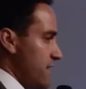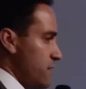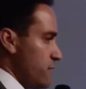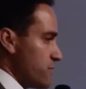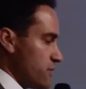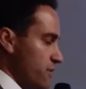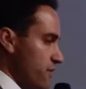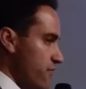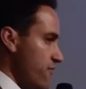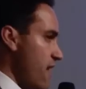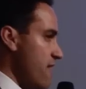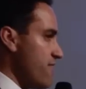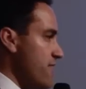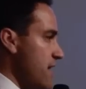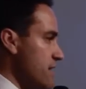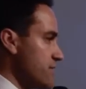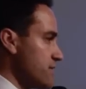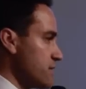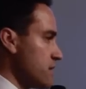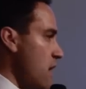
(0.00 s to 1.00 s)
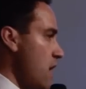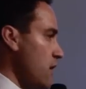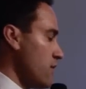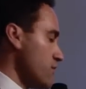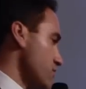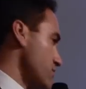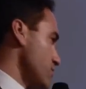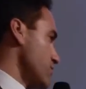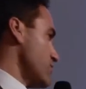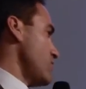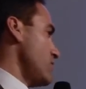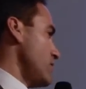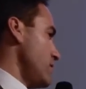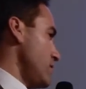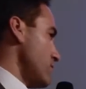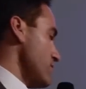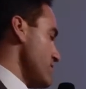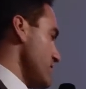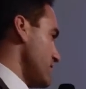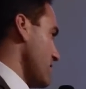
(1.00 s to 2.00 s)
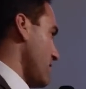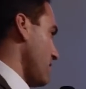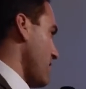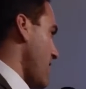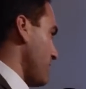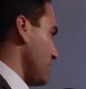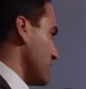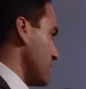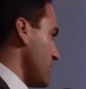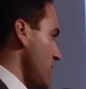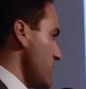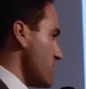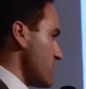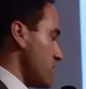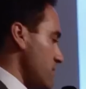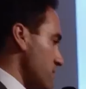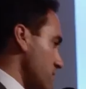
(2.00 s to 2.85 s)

it was only $5,000 to turn in a retail application.